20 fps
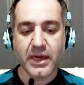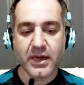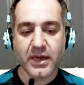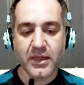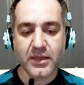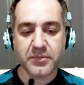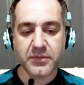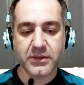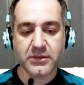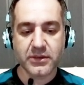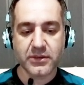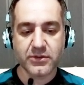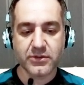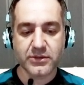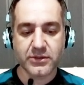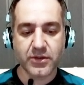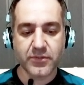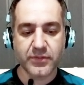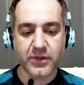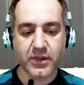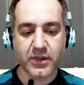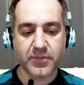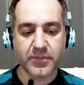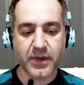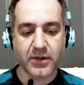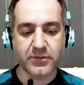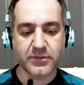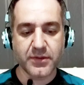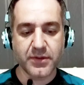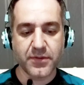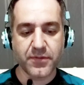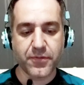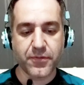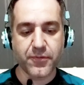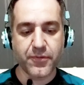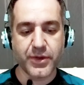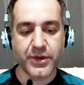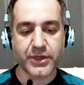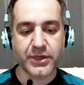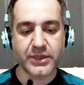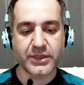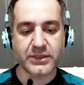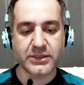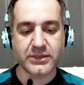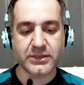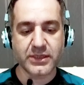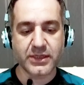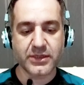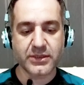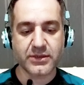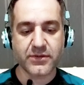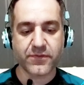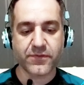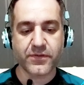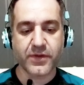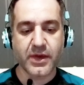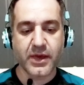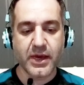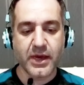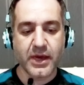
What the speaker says: Let me tell you something about the 3 consecutive